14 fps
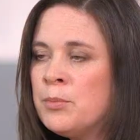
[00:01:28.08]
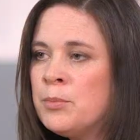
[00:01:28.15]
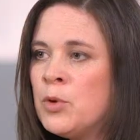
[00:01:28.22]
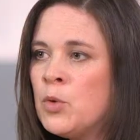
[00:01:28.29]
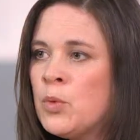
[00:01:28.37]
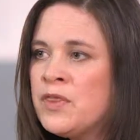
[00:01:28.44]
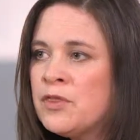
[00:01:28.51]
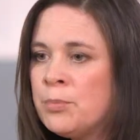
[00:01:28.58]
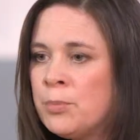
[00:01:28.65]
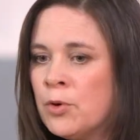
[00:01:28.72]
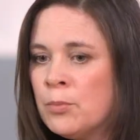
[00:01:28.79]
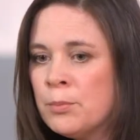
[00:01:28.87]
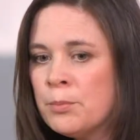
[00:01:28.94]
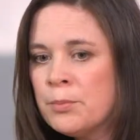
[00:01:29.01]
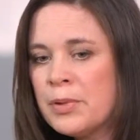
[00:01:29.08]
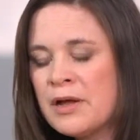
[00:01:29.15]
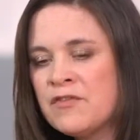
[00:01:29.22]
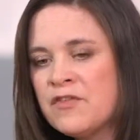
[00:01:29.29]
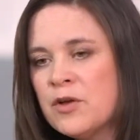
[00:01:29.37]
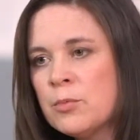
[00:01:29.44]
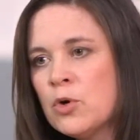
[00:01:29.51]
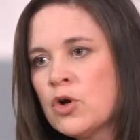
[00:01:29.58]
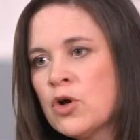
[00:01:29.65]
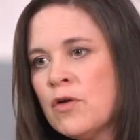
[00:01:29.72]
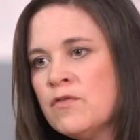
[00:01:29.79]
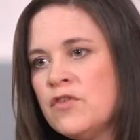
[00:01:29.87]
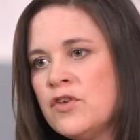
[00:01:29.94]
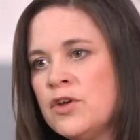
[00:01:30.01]
But with the pump, I feel more
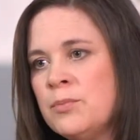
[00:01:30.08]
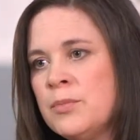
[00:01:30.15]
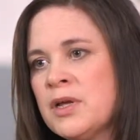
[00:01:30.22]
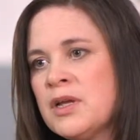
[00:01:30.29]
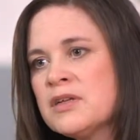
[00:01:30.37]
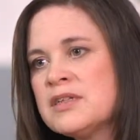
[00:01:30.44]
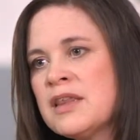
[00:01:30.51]
confident because